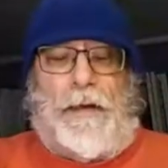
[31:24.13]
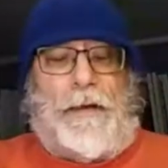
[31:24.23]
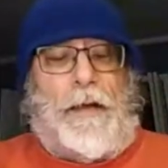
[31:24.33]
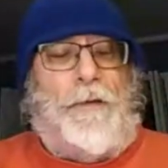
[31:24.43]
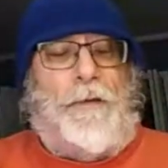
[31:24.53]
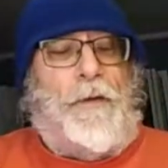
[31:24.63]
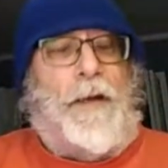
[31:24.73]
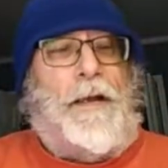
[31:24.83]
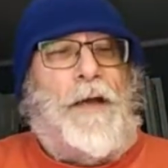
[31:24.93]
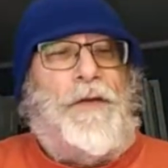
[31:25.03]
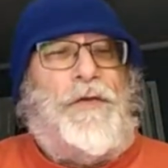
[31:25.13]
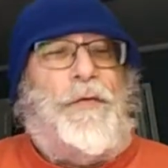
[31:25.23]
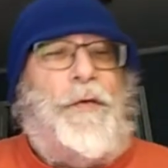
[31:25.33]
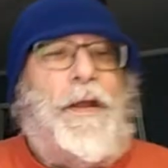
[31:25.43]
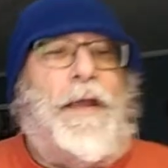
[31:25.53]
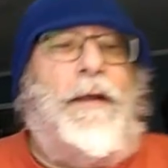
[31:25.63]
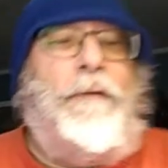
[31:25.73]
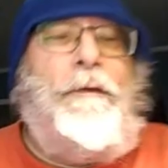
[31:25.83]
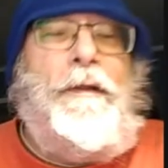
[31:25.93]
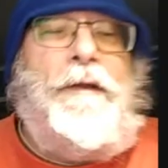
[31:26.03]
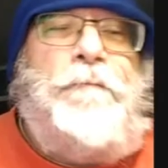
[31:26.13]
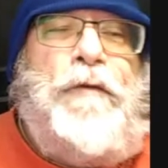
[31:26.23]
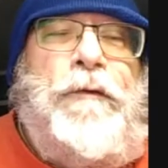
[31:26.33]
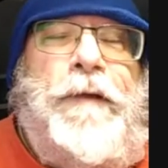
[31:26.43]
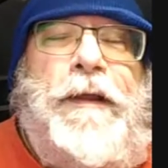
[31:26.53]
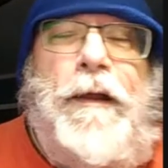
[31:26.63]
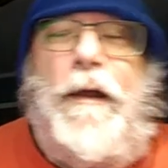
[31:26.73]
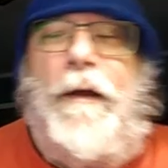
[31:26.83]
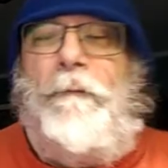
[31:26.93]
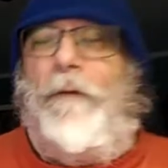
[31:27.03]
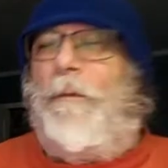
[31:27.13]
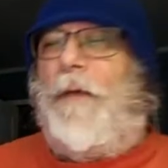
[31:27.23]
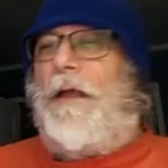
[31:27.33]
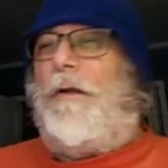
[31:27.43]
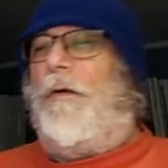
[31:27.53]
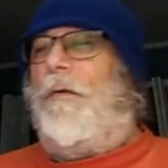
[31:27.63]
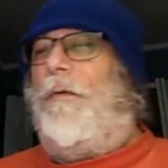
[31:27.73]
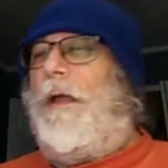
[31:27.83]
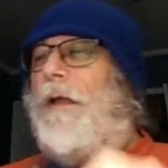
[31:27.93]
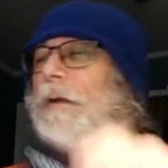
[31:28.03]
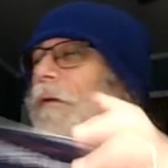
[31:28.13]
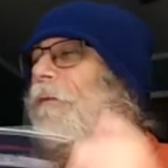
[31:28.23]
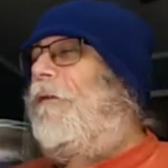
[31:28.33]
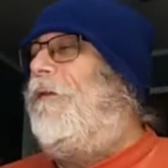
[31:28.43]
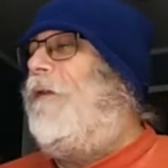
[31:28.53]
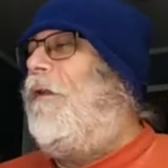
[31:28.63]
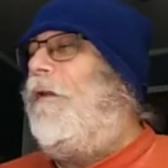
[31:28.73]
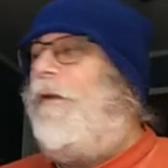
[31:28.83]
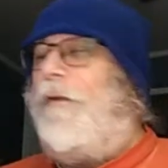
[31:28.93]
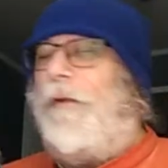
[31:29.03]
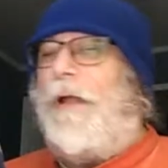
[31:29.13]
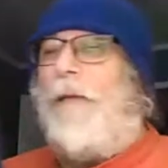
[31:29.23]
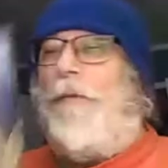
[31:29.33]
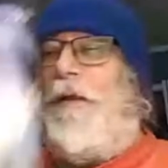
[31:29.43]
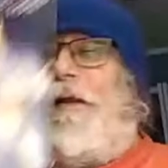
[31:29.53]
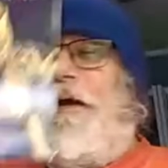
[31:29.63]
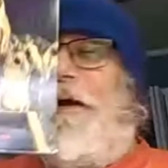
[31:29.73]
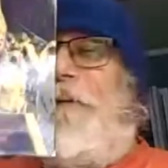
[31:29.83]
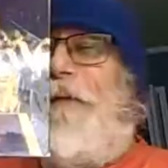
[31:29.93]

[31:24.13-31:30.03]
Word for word: I got I got a trade for this movie from Echo. Echo, if you're still here or not, but uh,